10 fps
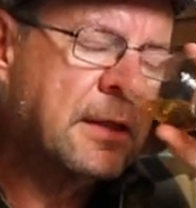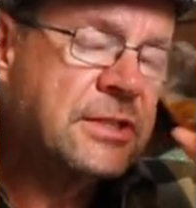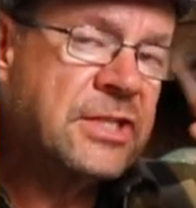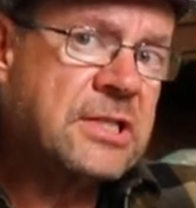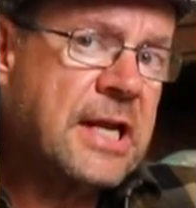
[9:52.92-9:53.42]

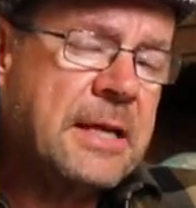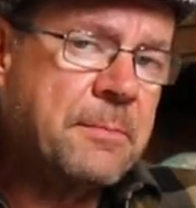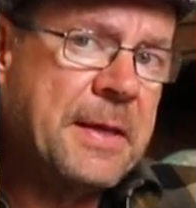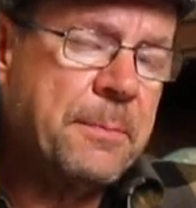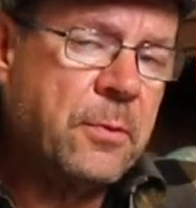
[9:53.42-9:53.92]
It's just
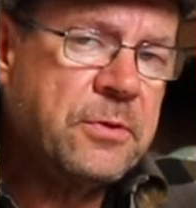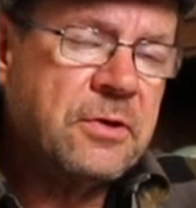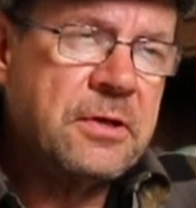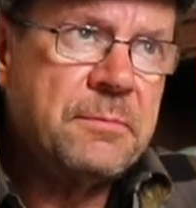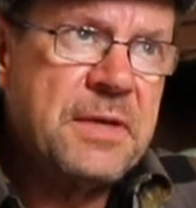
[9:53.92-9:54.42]
like people.
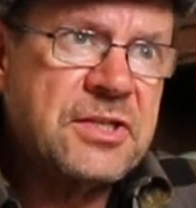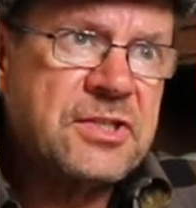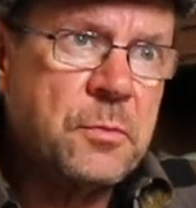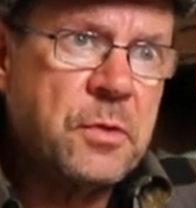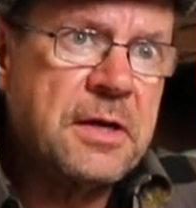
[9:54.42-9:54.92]
You can meet
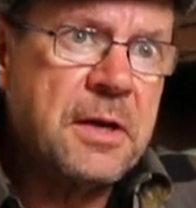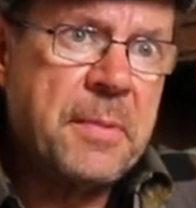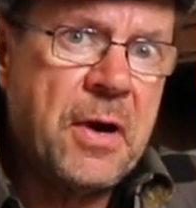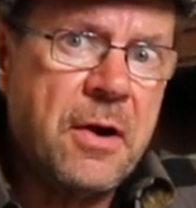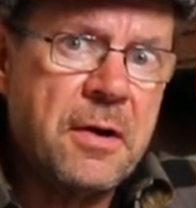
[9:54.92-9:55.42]
someone in a
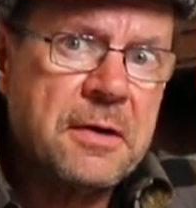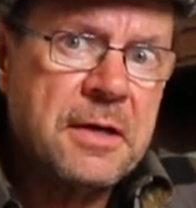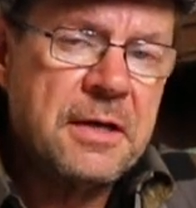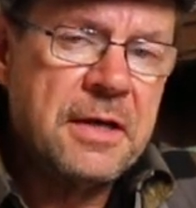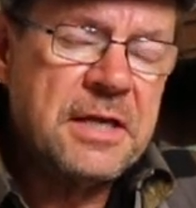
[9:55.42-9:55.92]
bar
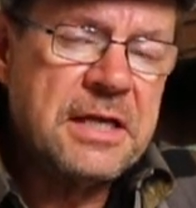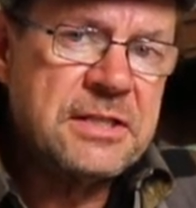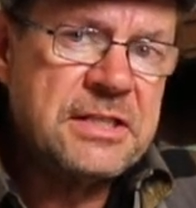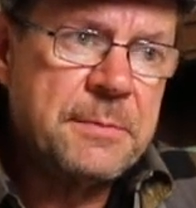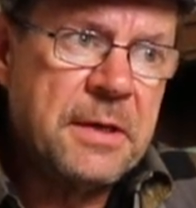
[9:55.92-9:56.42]
and they can
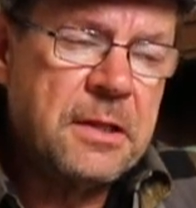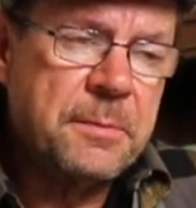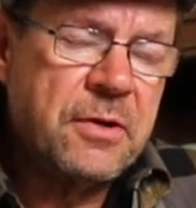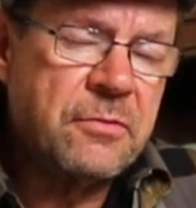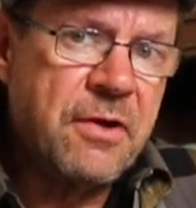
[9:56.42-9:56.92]
seem a little
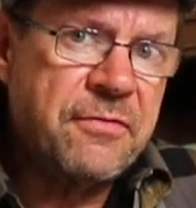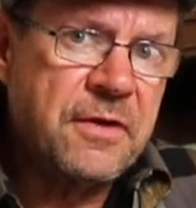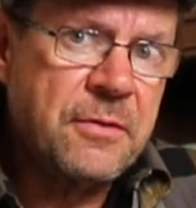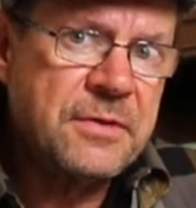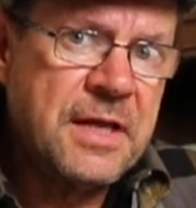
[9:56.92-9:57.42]
bit rough
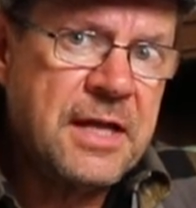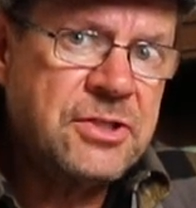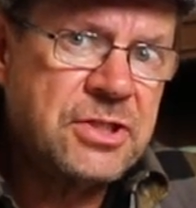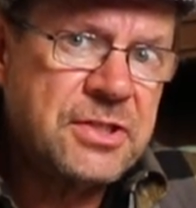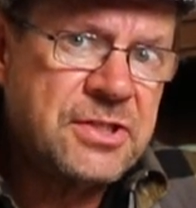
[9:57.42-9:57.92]
round the
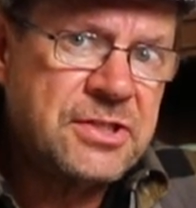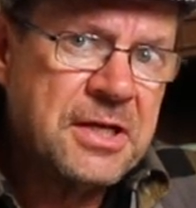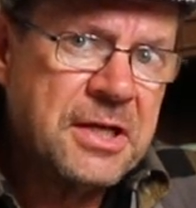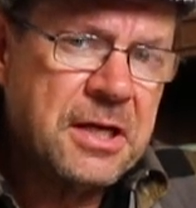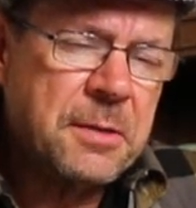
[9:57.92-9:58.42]
edges,
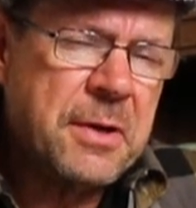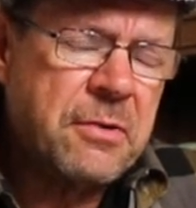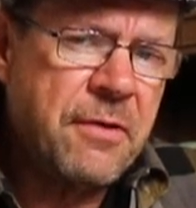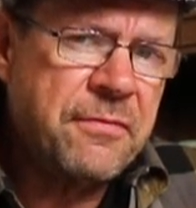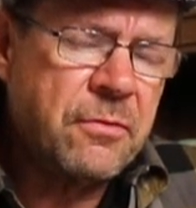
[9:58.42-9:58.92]
a little
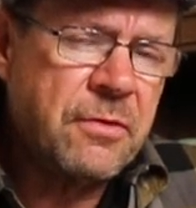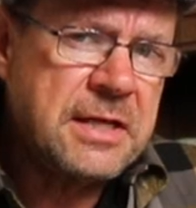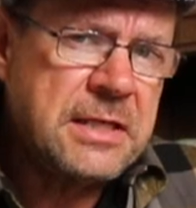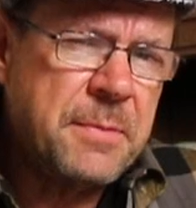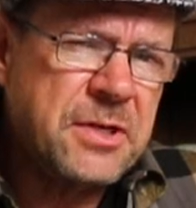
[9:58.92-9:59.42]
bit rough and
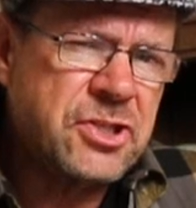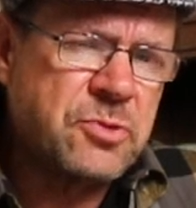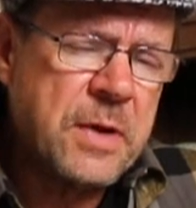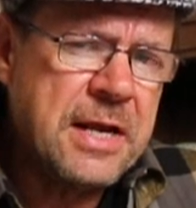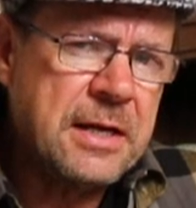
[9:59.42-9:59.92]
ready, a bit
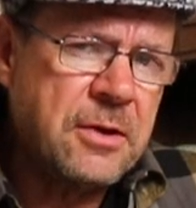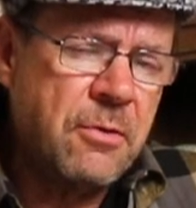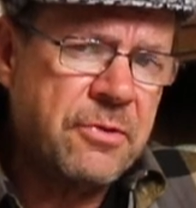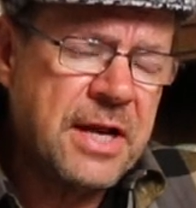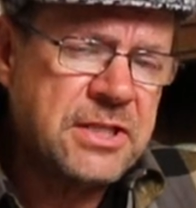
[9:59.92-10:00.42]
sweary and
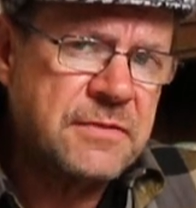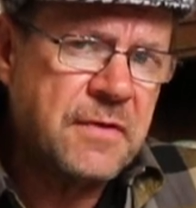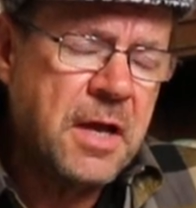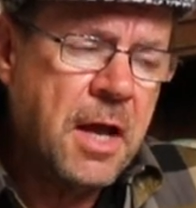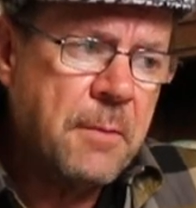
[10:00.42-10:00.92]
all the rest of
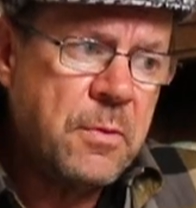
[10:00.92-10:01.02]
it.